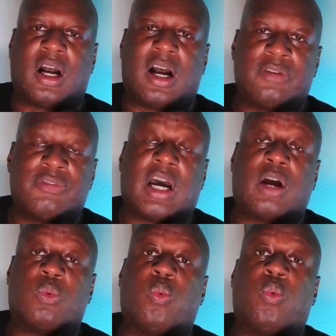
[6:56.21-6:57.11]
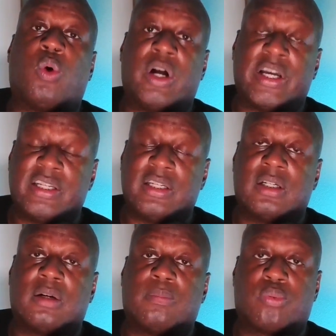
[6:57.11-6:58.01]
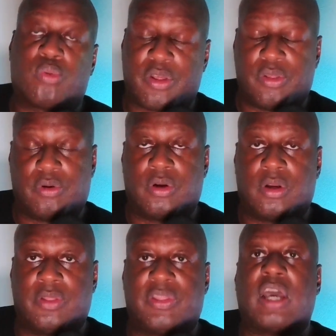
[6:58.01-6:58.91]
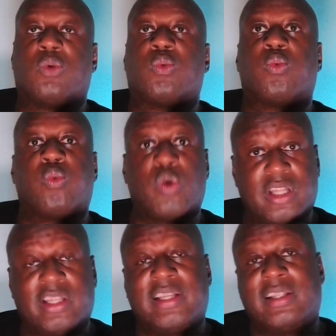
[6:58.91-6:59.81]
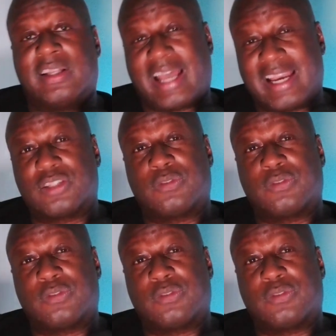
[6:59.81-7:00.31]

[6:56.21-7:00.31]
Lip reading: I've got one brother that really likes